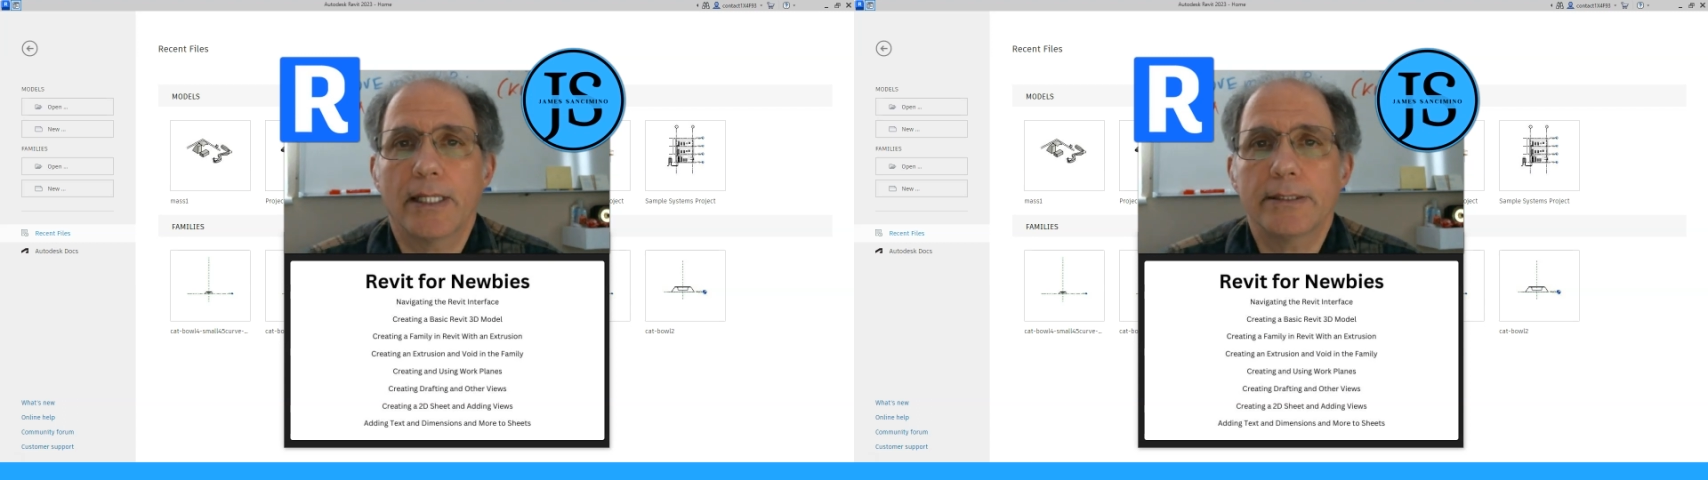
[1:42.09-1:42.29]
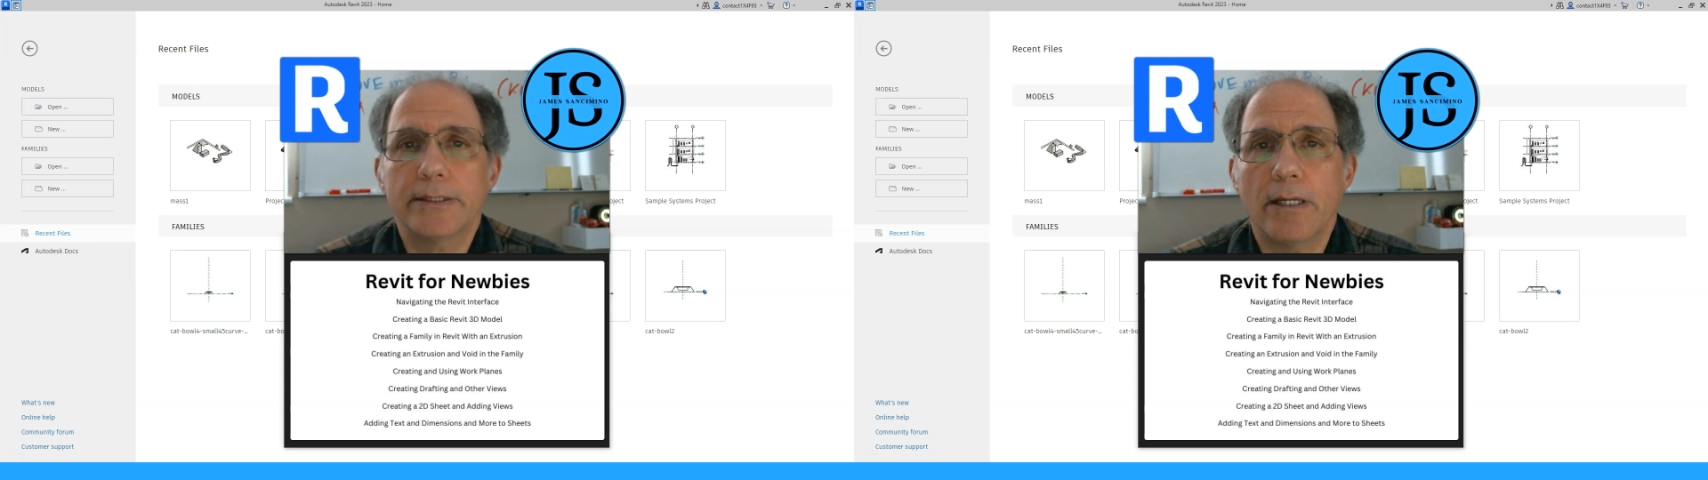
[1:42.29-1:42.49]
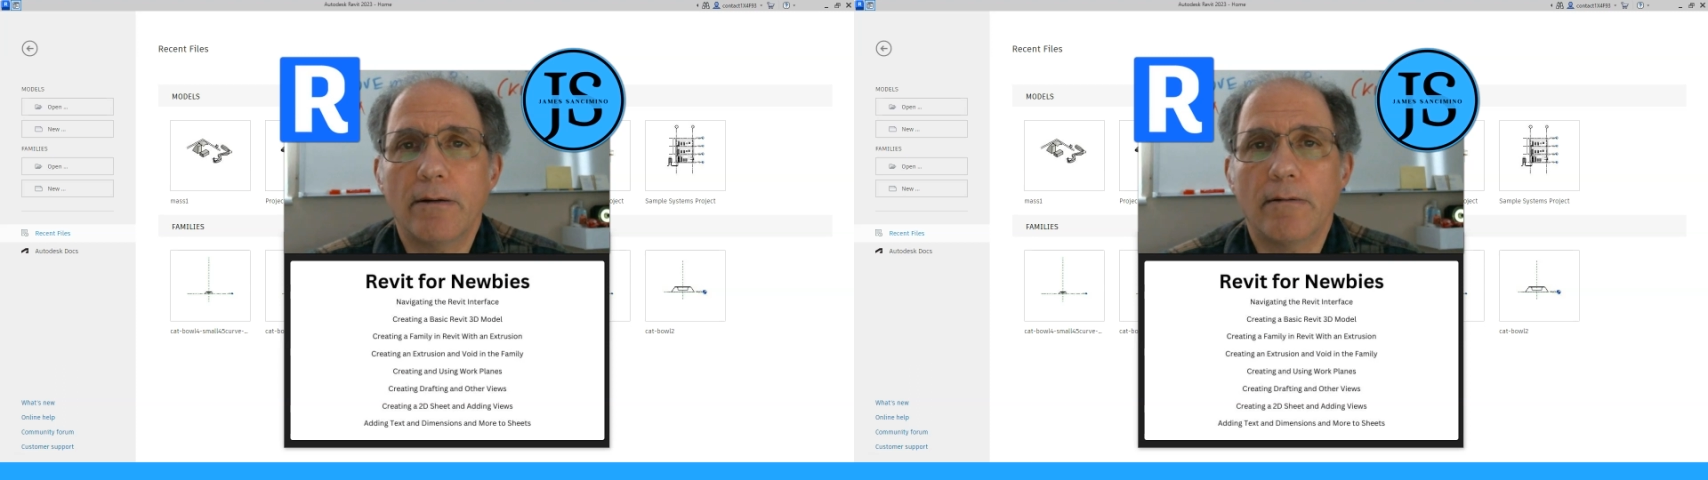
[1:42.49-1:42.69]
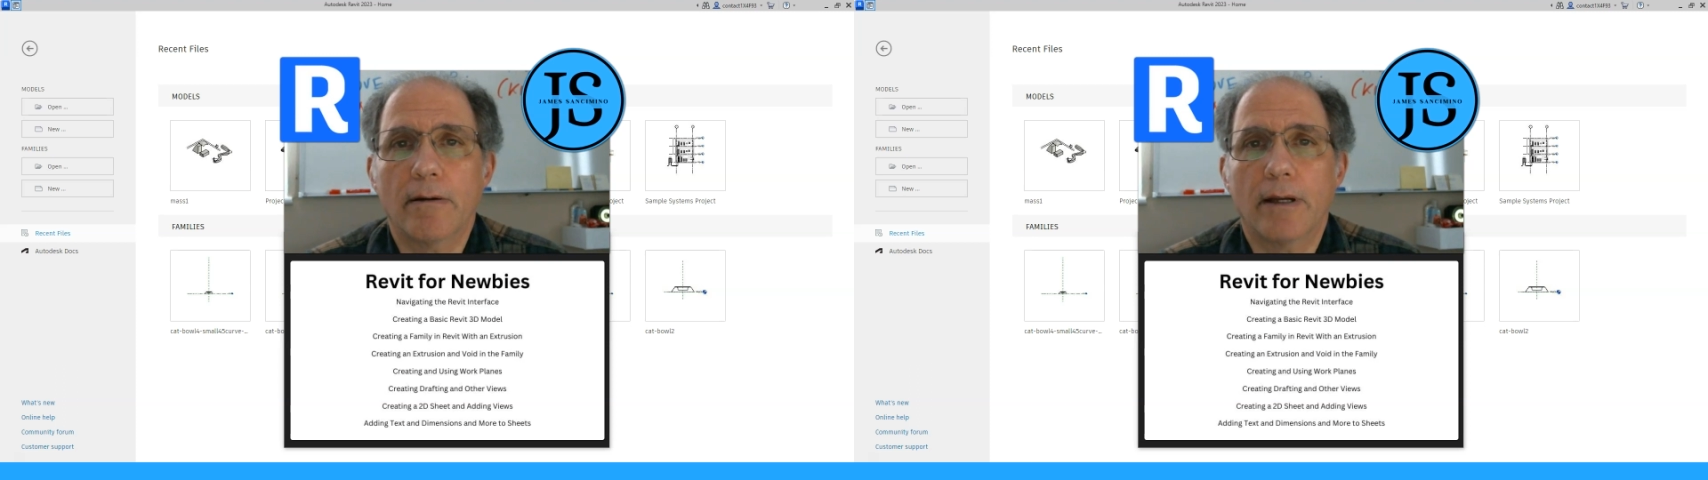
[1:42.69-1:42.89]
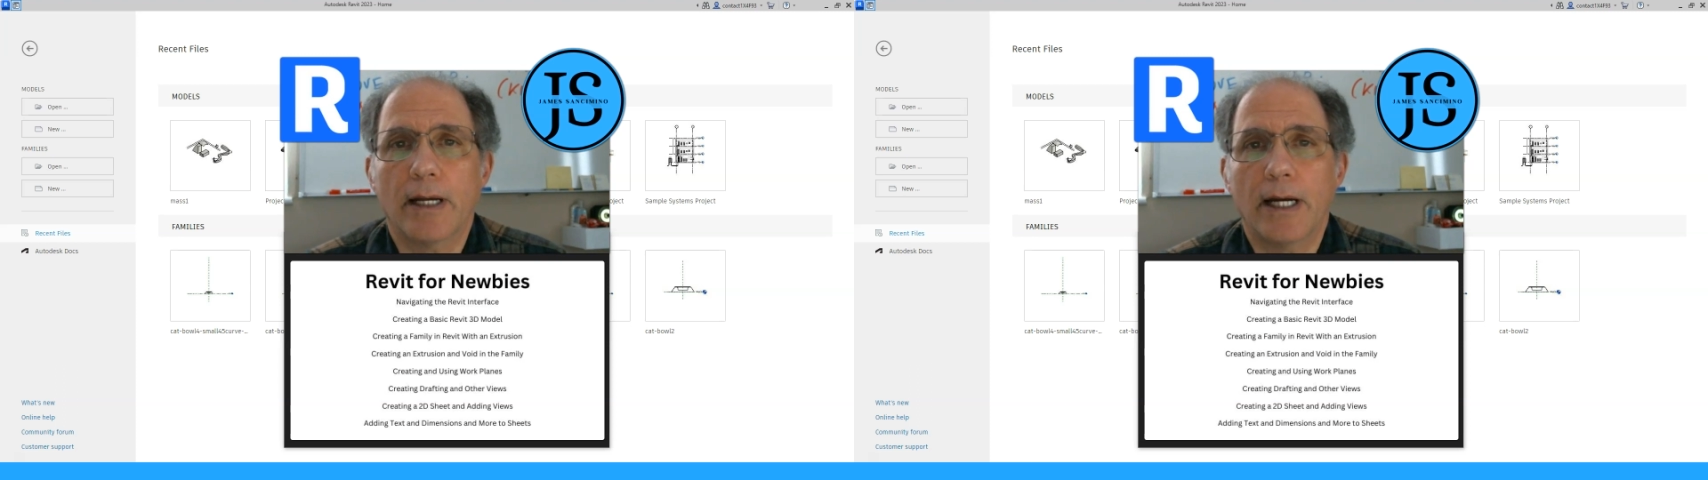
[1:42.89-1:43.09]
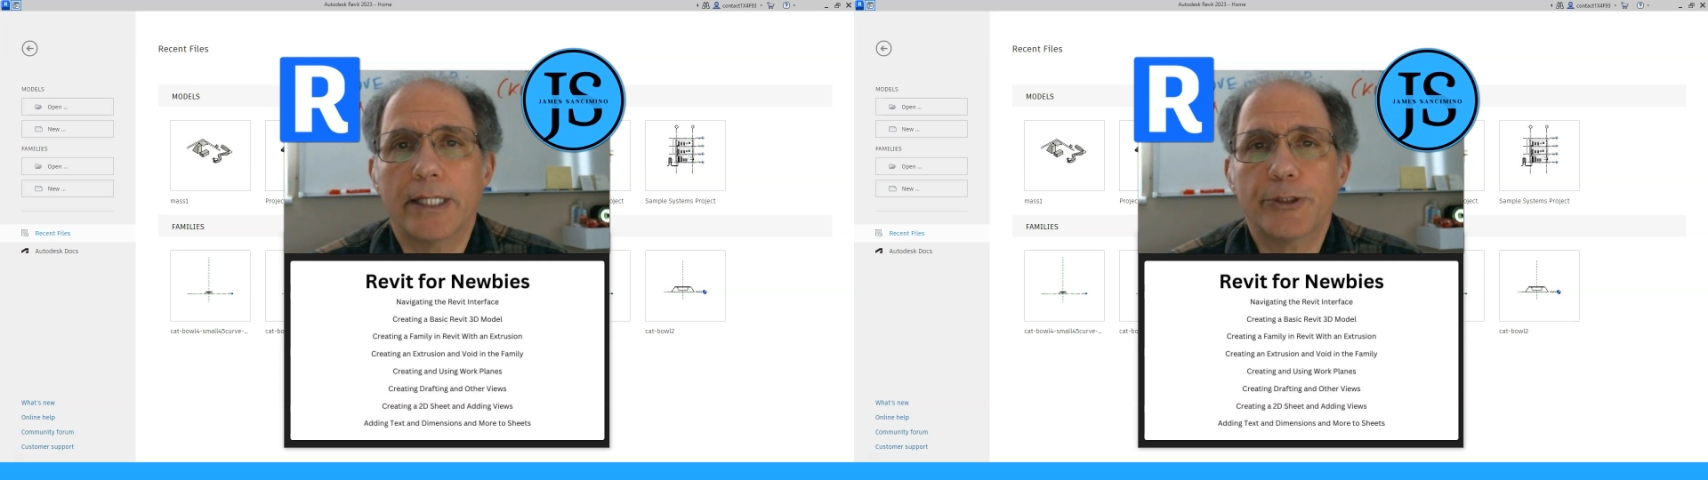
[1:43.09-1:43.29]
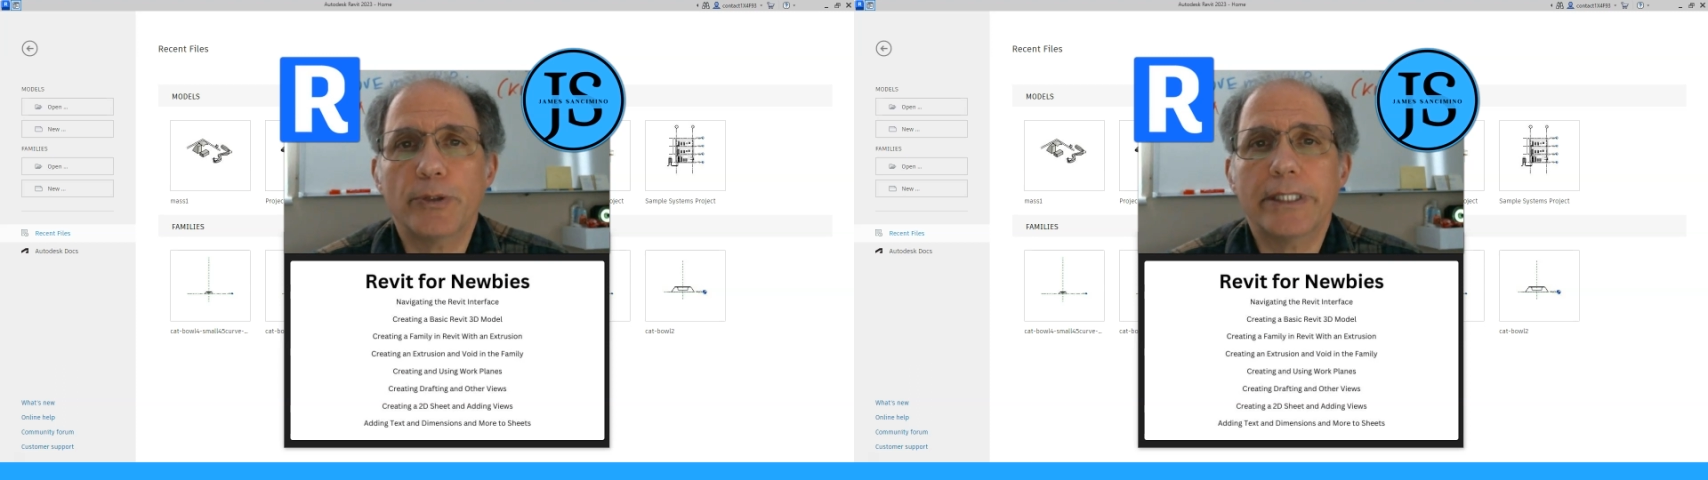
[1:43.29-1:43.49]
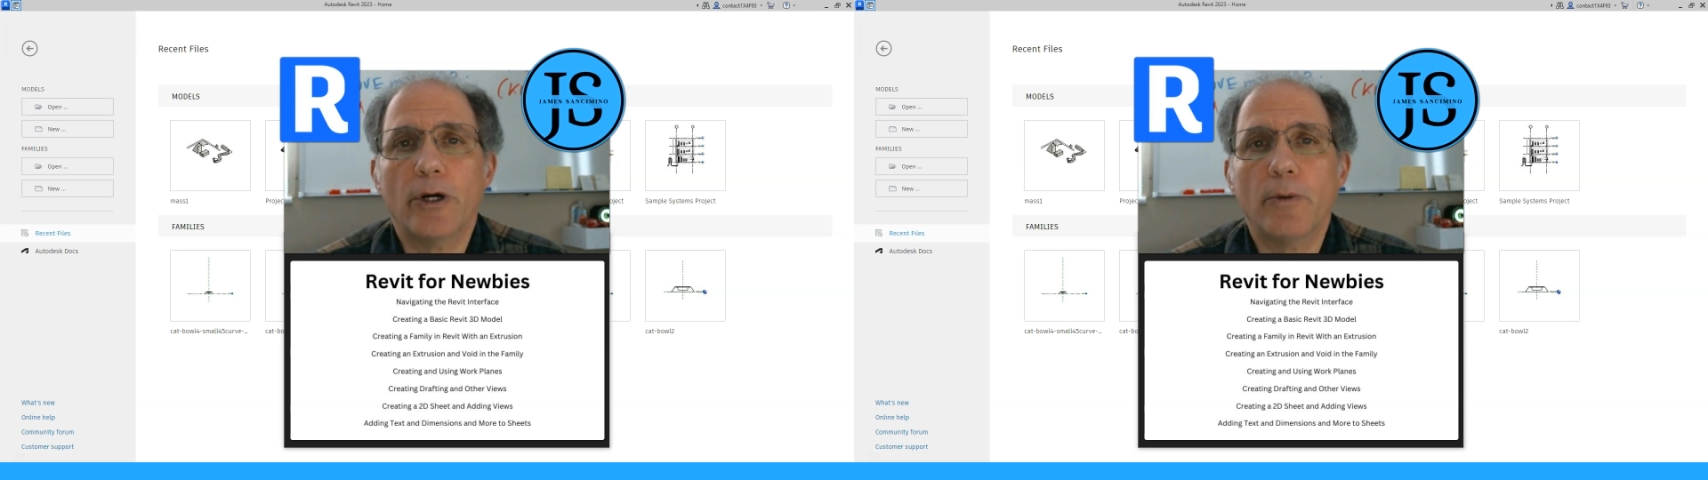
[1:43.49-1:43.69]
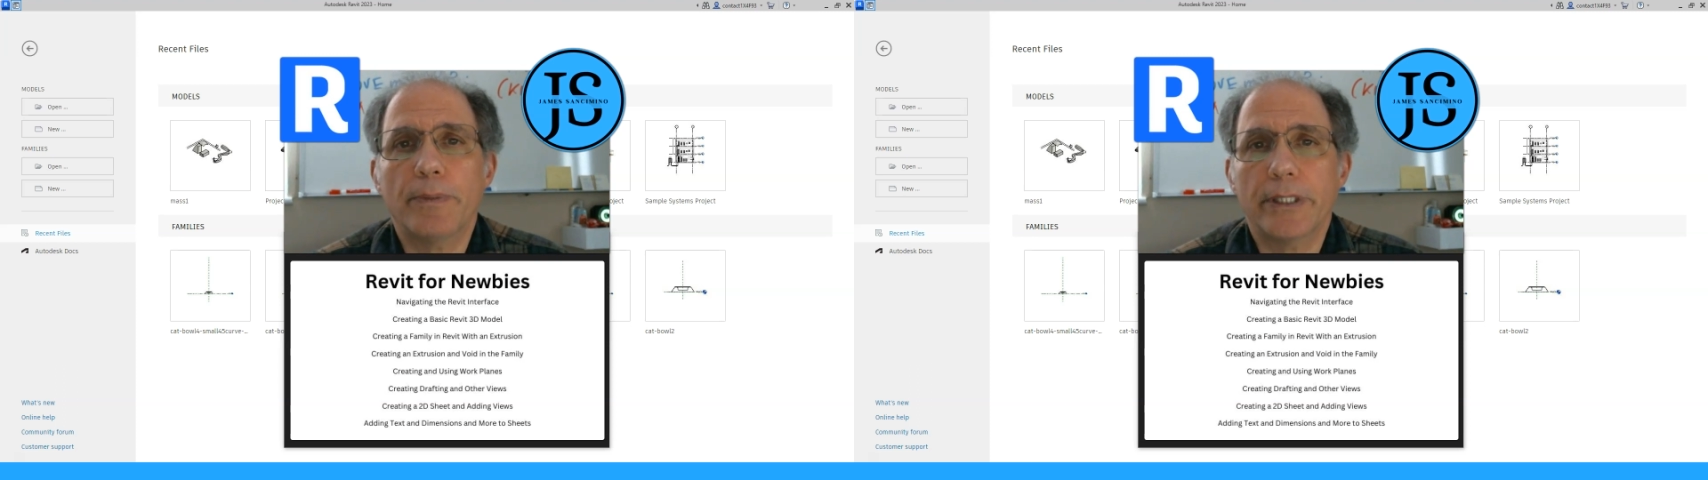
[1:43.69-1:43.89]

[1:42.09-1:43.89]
So I truly hope